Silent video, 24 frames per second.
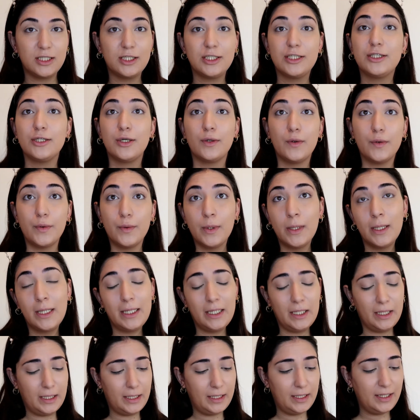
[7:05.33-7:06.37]
so
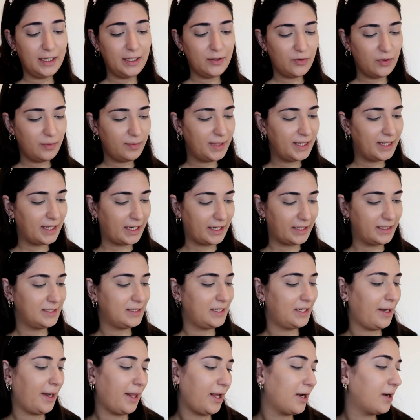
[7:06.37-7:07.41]
it will be nice,
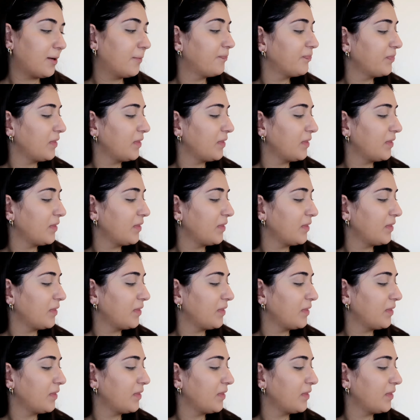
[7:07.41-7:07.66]
I think.